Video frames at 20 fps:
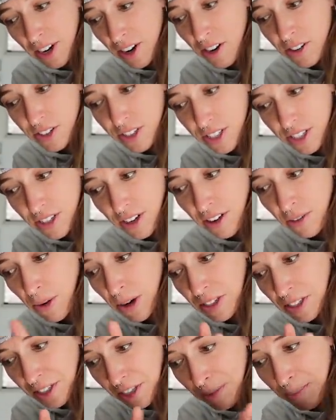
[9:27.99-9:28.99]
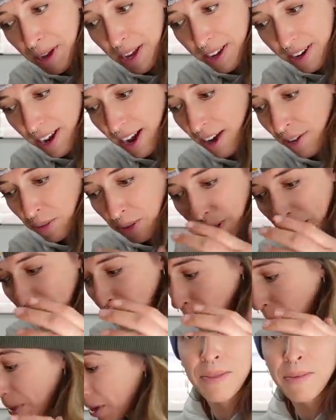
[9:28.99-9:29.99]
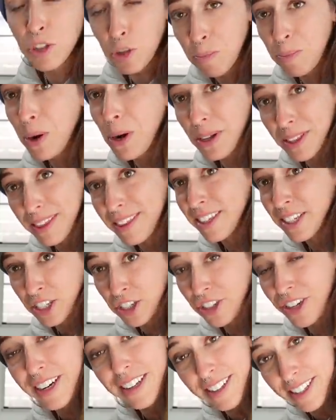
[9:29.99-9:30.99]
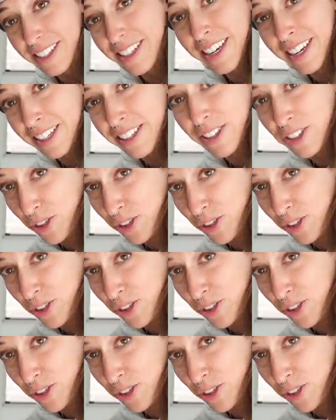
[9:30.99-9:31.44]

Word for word: oh, she started washing the bed, I will help. She put the sheets in the